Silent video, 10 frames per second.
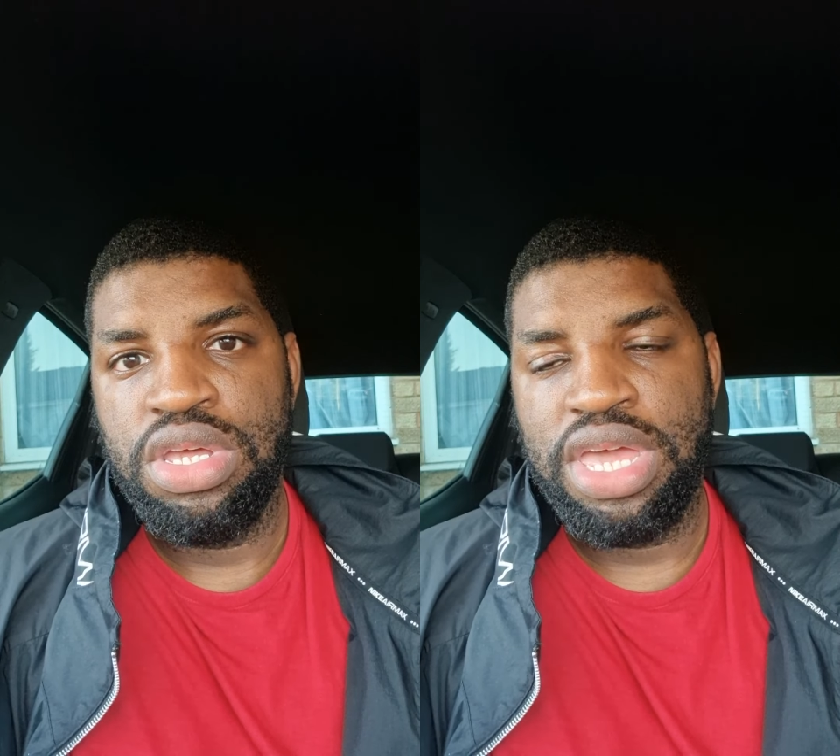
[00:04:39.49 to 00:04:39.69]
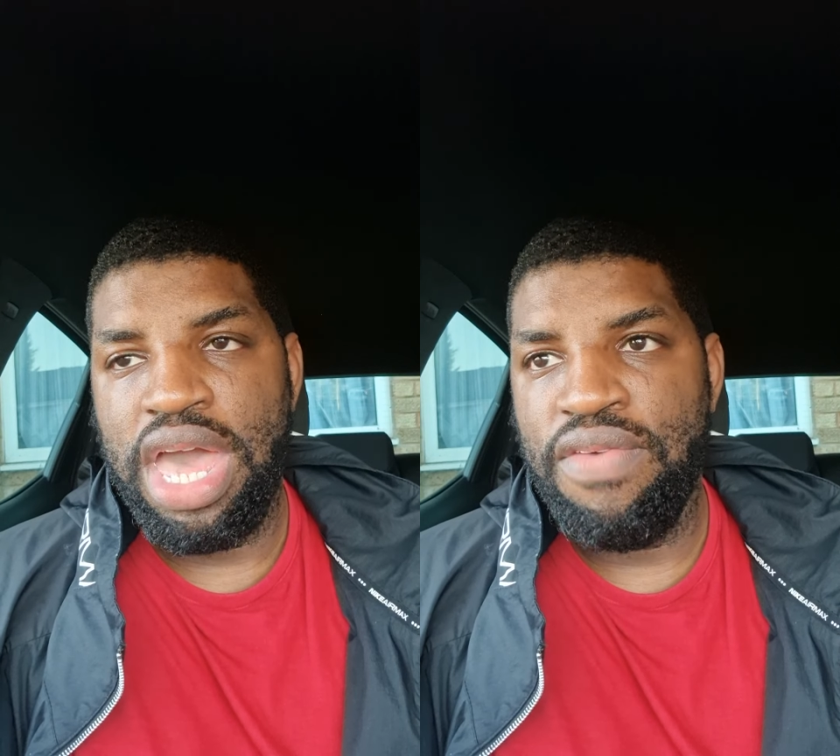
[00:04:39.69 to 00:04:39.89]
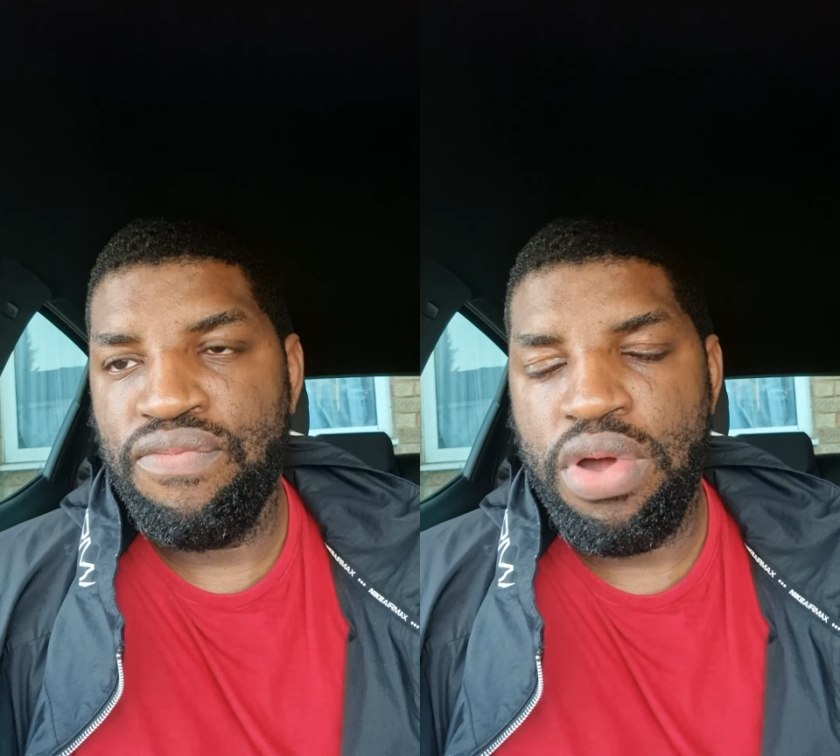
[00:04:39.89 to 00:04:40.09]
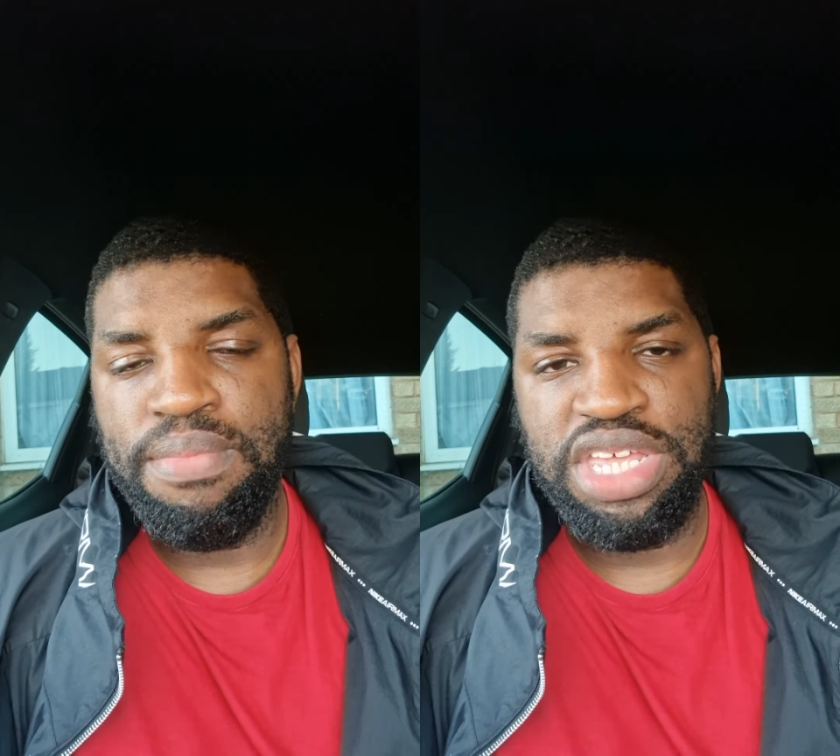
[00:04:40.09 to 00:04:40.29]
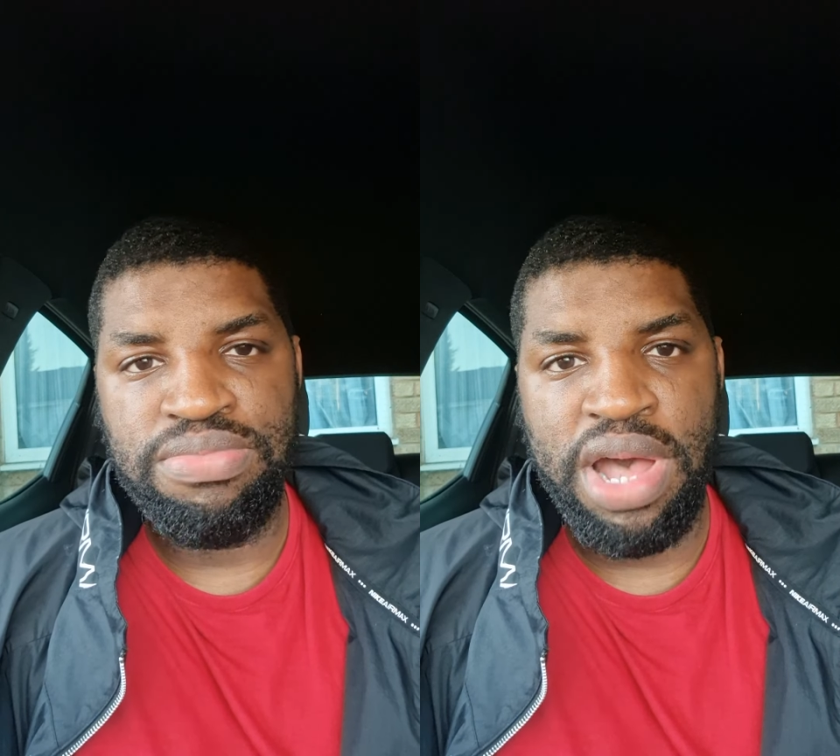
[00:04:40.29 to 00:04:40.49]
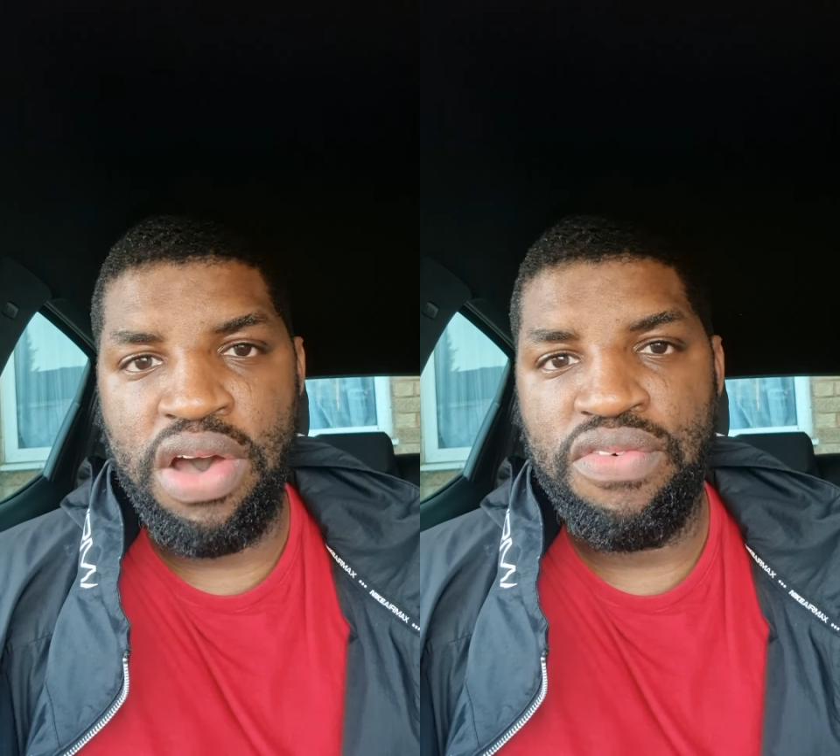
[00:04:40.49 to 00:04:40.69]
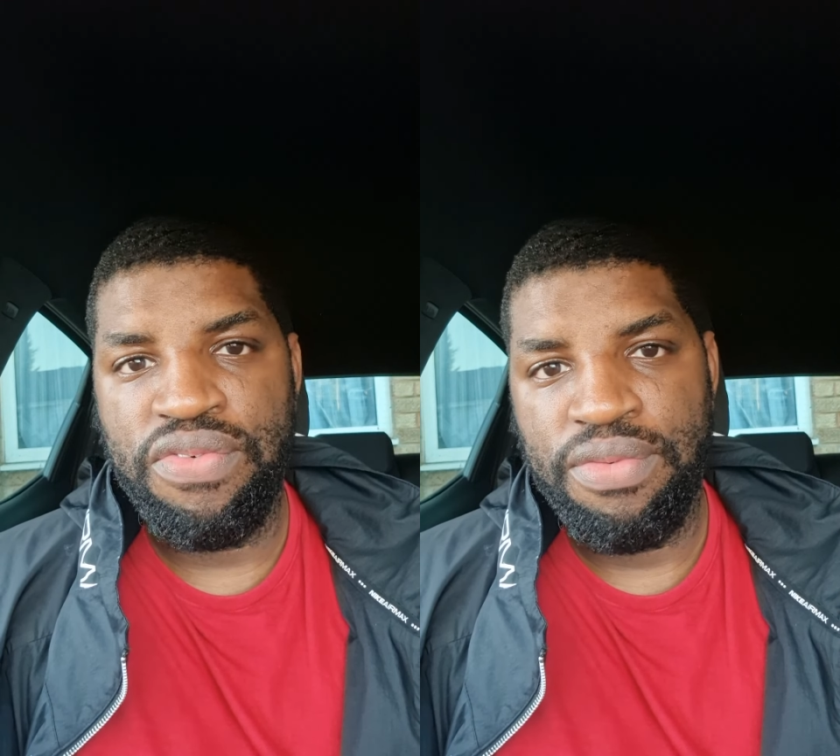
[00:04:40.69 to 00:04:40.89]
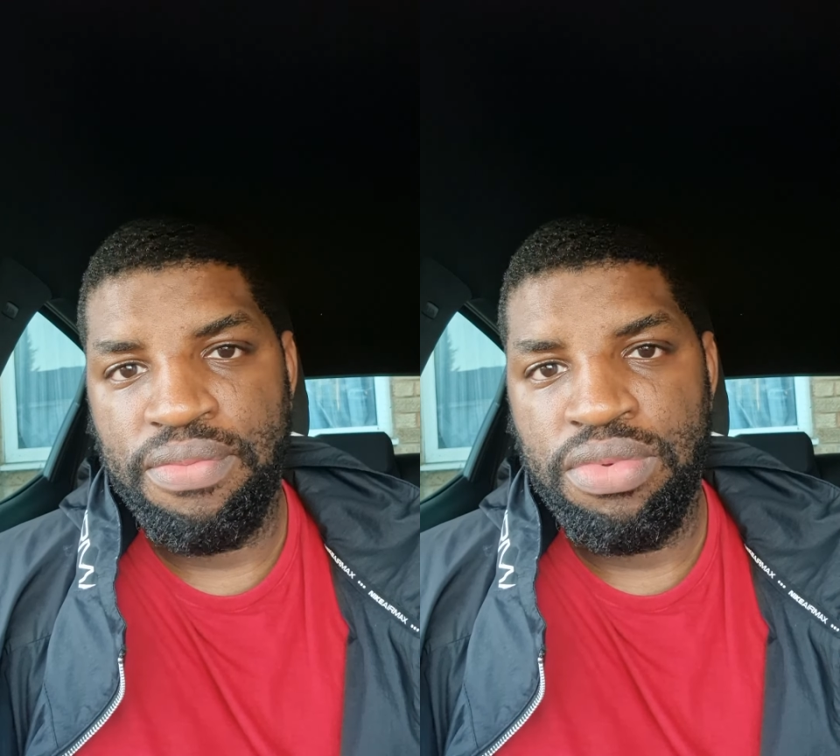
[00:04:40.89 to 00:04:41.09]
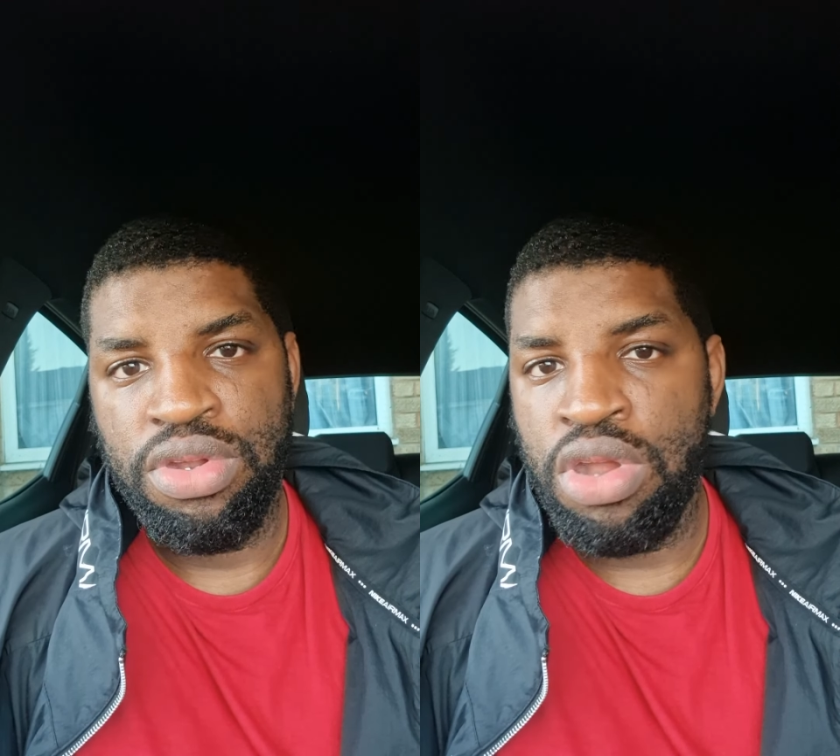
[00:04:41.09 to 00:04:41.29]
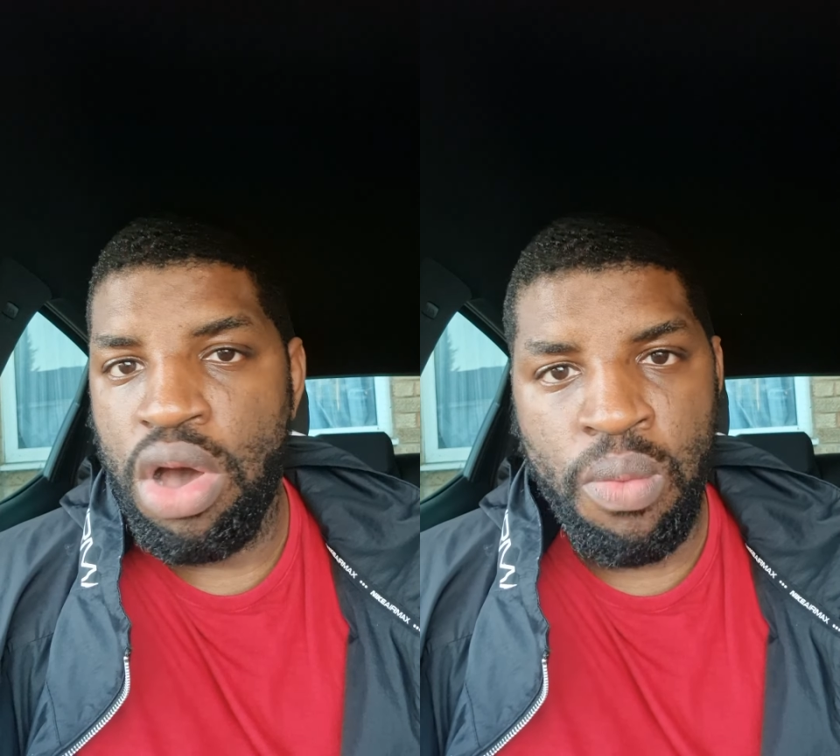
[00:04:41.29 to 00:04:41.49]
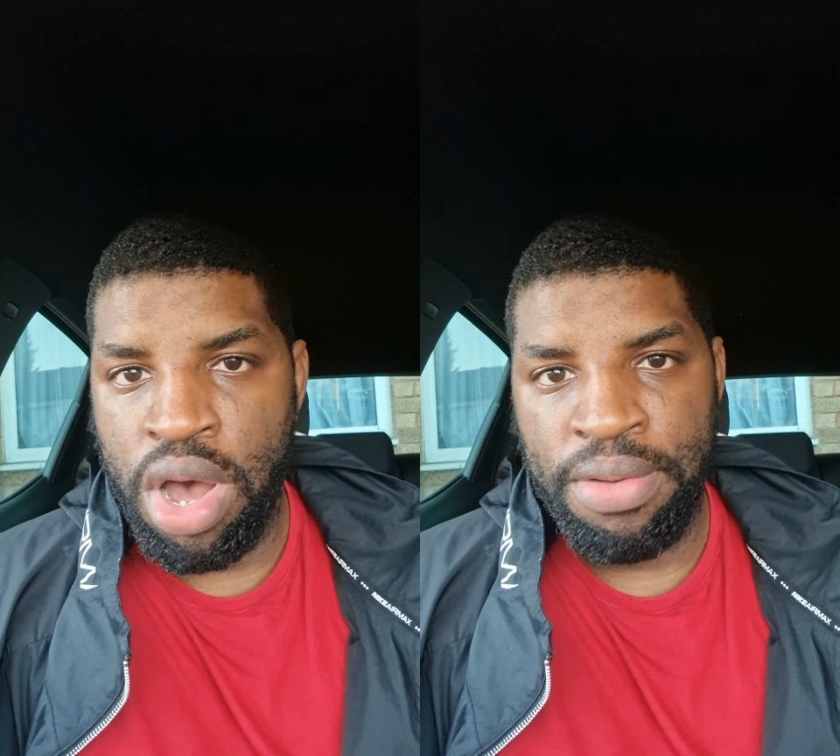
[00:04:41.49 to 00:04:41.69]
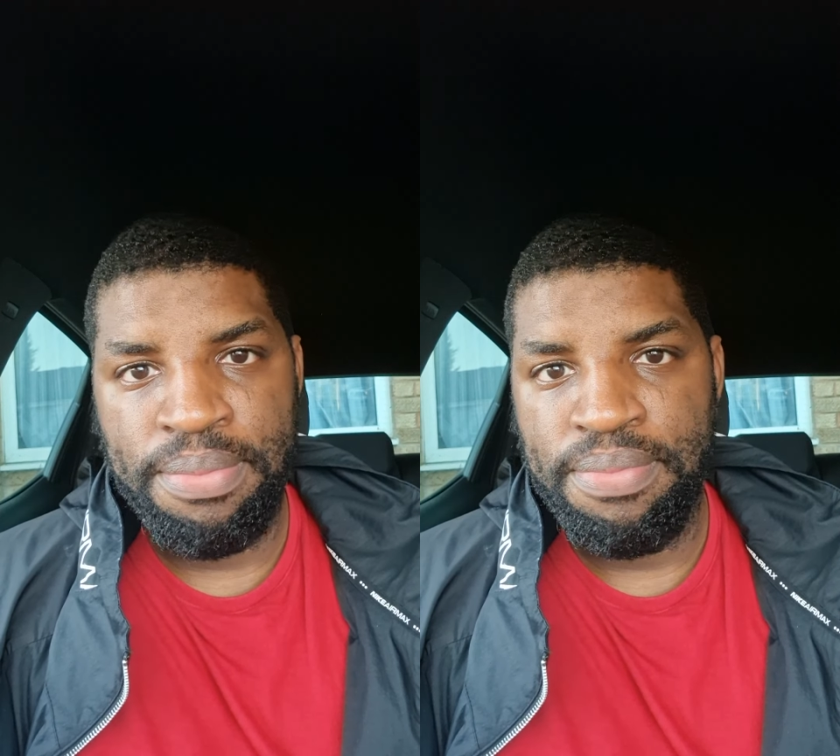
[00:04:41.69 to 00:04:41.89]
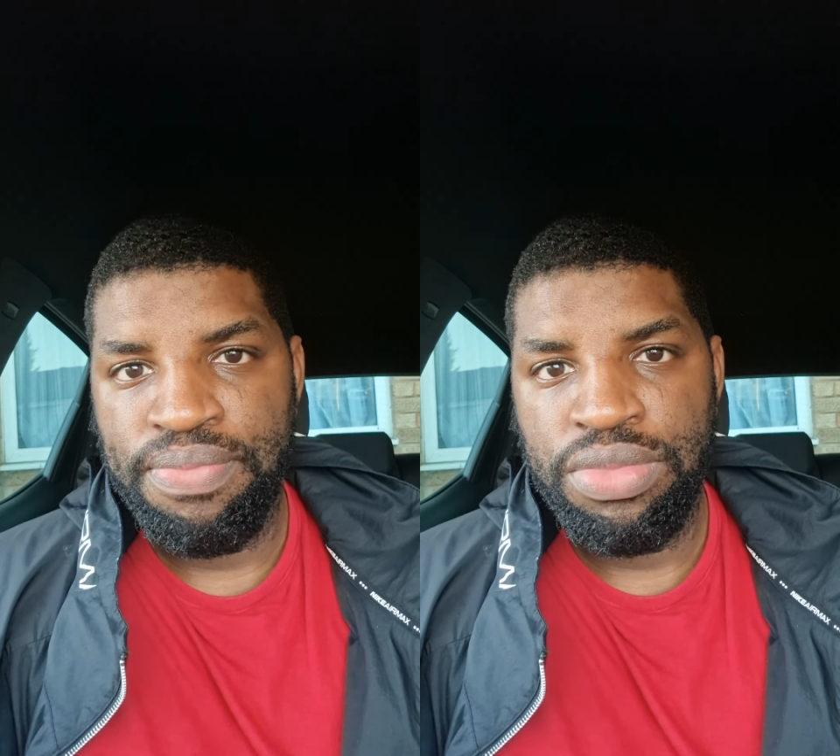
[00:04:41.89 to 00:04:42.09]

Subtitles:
came from his mouth. Not one.